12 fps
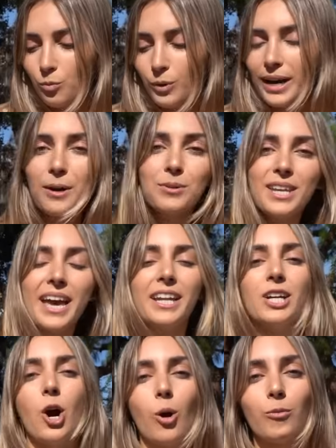when I was
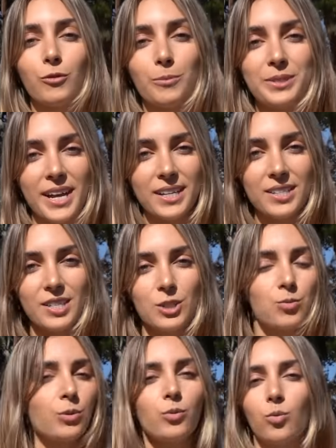heading home from
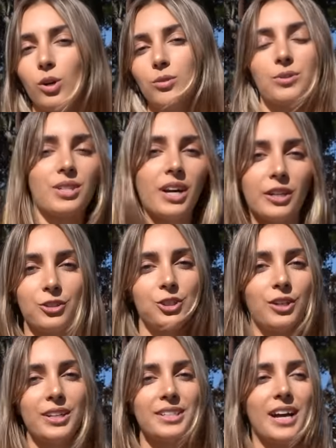Texas, when the world was kind of
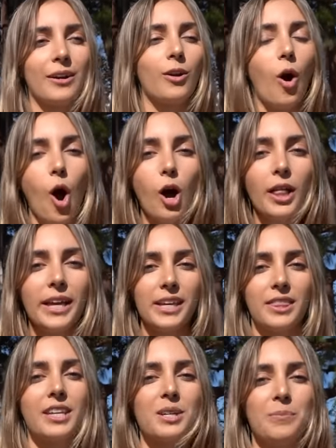shutting down, all I
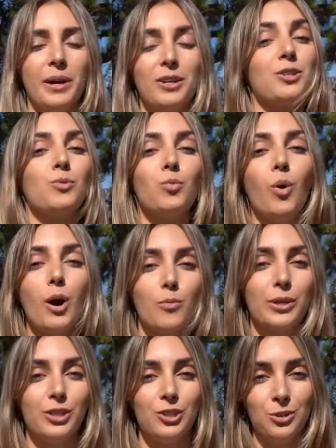could think about is what
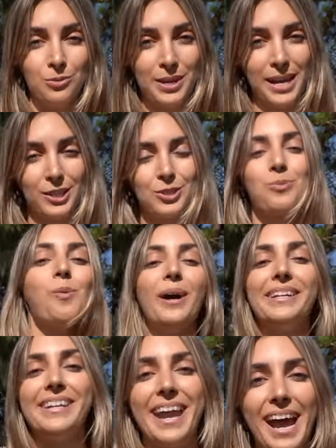we could do next,
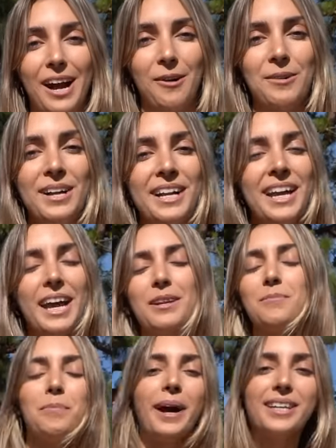what now?
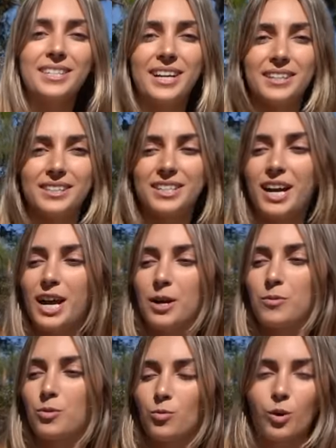And Pites and I at the
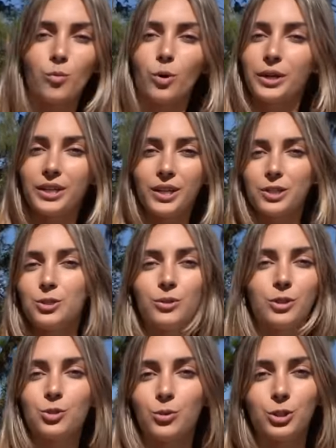time were working on
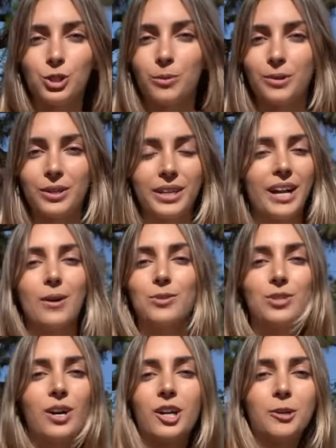doing a twin turbo kit. I was
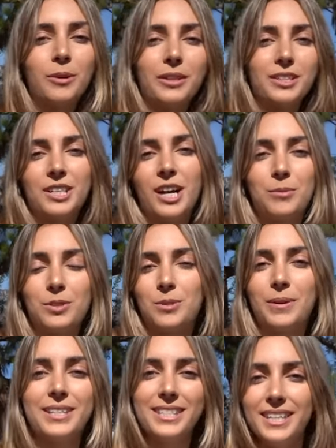calling him all the time with
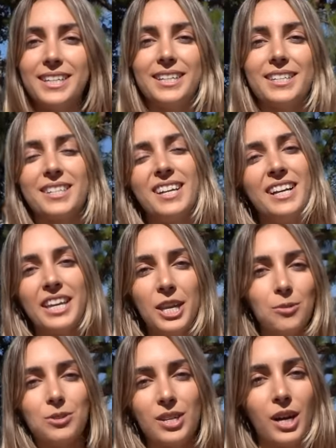some ideas.
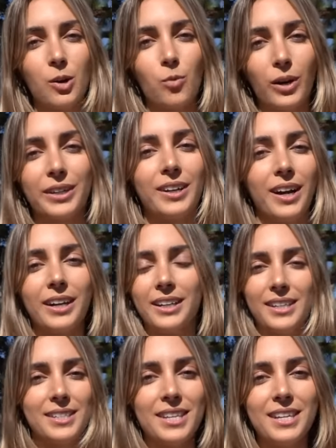He was kind of working on it.
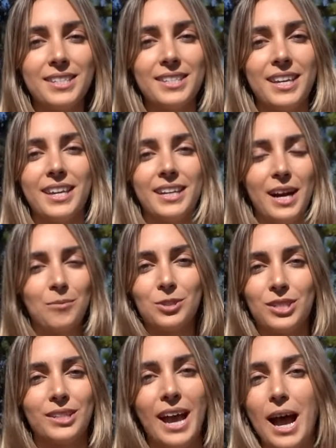It's his kit. I'm
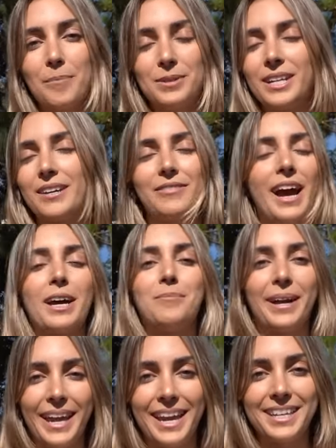just happy to have had
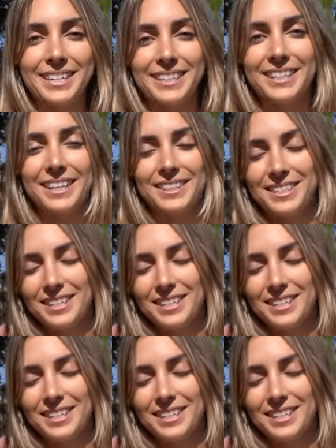my hand in it at the